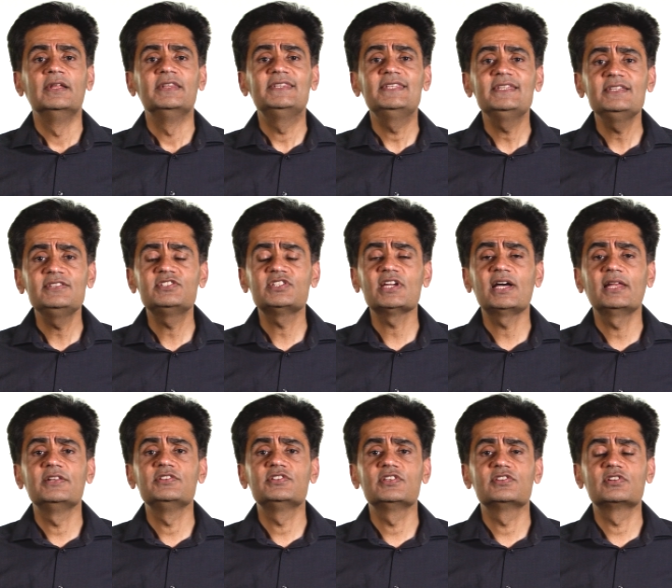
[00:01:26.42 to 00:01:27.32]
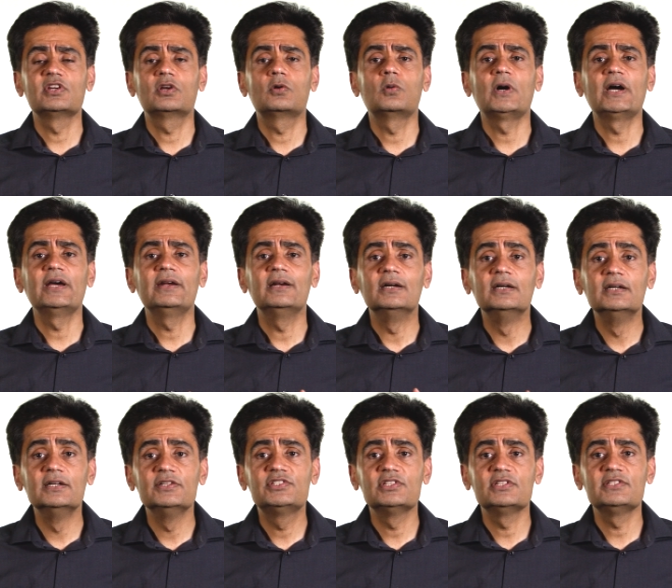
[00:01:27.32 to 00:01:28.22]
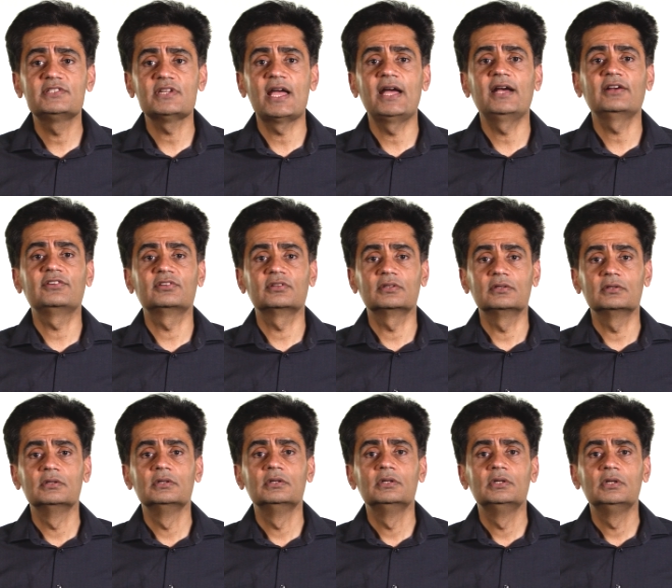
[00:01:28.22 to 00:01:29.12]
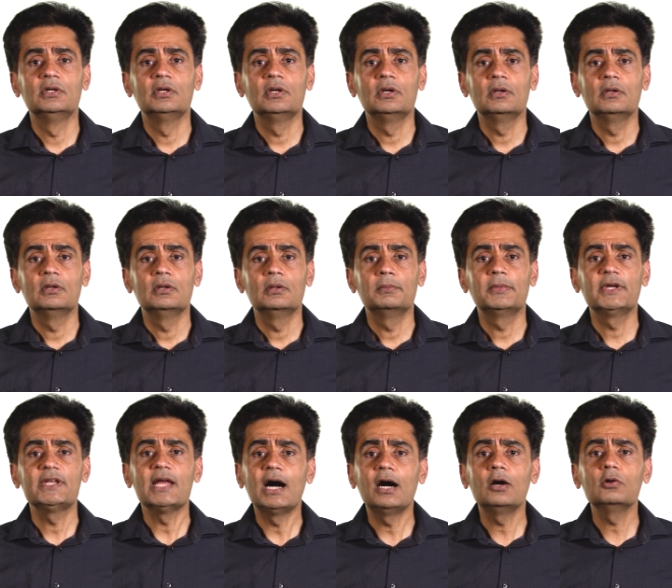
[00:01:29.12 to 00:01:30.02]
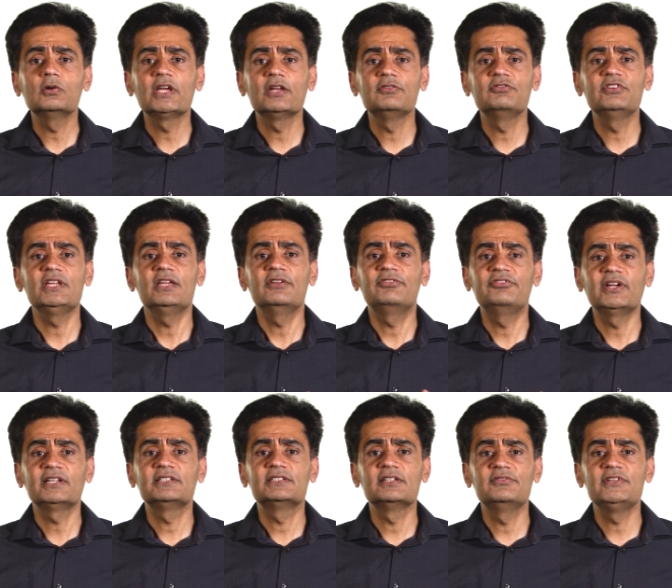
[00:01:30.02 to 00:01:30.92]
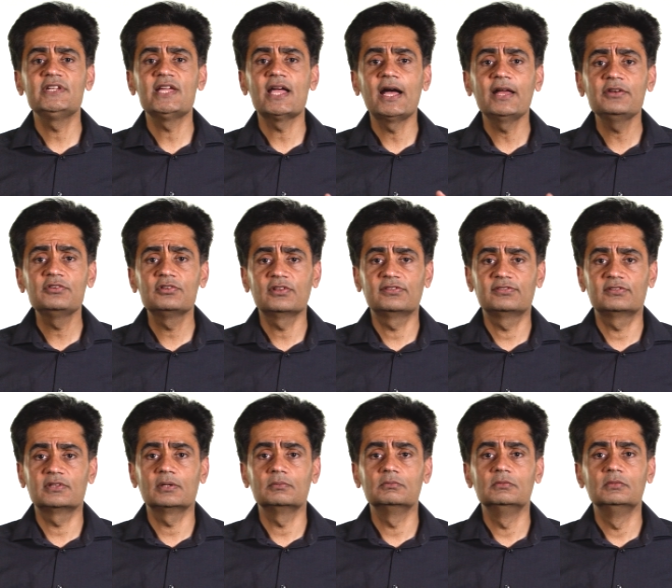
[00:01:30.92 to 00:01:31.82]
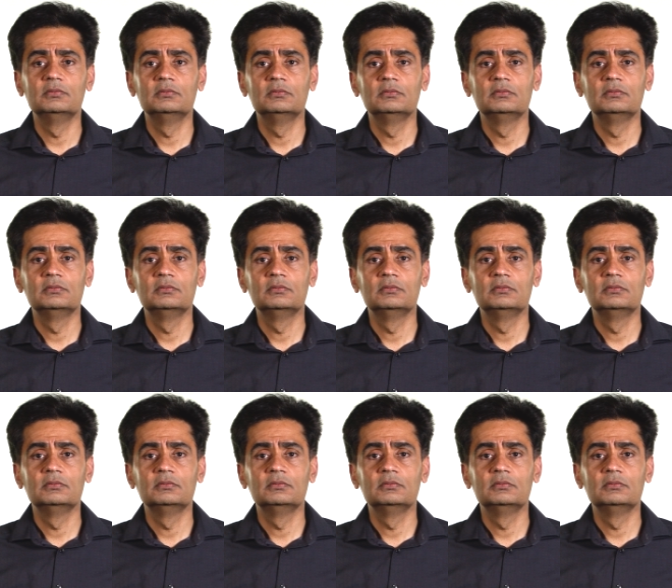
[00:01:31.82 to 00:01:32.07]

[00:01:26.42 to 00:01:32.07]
These challenges required urgent action. But how can we effectively address them?